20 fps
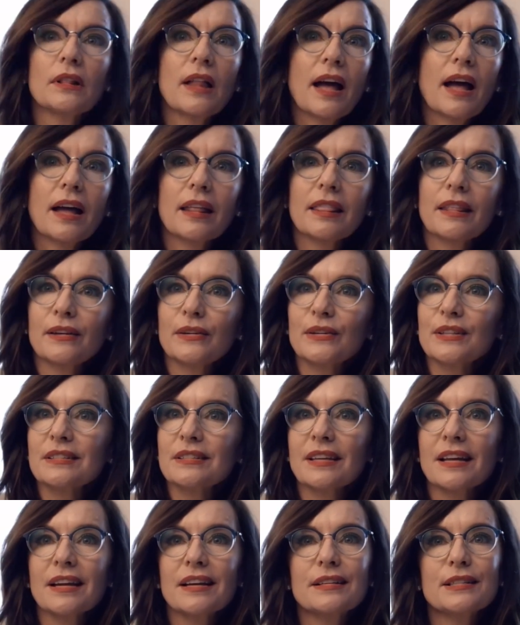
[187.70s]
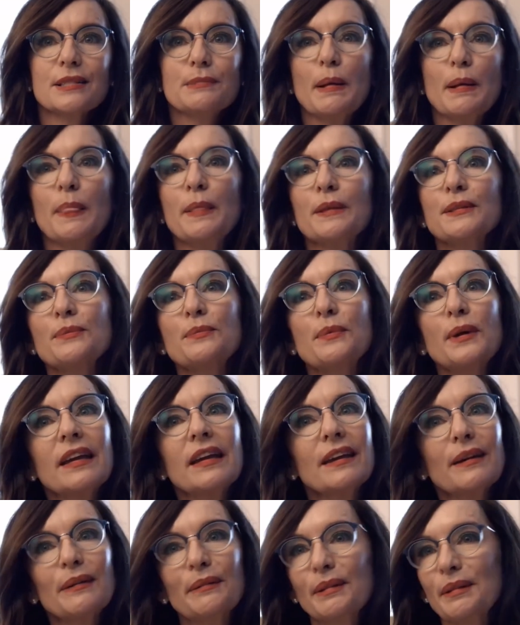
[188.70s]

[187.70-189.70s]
glad that you decided to spend this week here